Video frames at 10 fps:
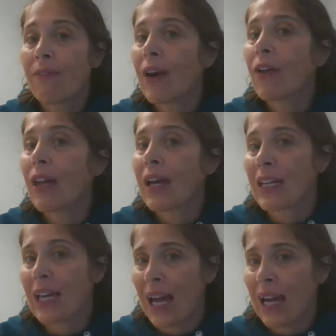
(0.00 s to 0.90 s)
felt like
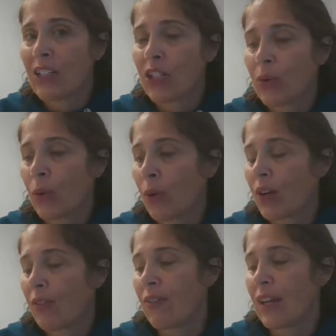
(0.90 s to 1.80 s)
he had to in order
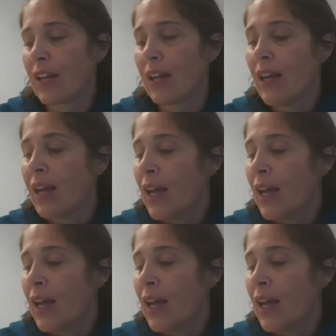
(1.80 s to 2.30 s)
to fit in.